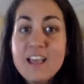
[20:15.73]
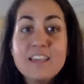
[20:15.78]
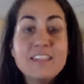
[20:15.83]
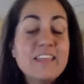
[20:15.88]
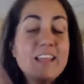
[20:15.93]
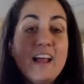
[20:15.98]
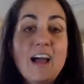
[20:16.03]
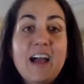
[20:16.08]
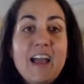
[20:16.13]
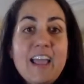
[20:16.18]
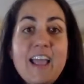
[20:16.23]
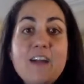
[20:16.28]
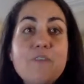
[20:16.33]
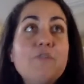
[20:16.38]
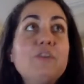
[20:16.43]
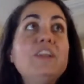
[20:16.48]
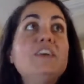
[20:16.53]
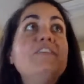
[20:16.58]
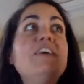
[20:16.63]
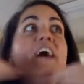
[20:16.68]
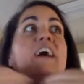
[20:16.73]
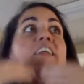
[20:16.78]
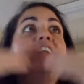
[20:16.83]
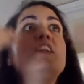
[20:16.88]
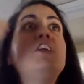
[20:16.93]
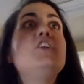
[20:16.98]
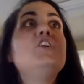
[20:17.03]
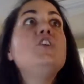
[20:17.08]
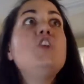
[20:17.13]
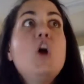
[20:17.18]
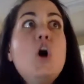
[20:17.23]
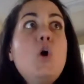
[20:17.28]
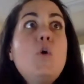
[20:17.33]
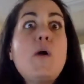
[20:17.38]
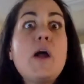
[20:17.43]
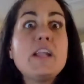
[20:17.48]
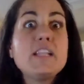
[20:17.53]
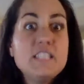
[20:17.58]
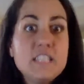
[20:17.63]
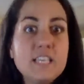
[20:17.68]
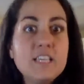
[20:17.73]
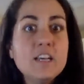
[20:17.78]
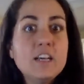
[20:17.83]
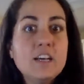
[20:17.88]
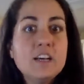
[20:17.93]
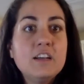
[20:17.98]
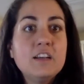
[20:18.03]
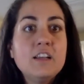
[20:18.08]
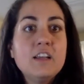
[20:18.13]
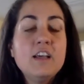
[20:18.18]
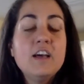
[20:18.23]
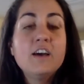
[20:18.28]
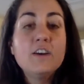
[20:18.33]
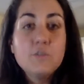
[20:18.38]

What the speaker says: that I would have had no idea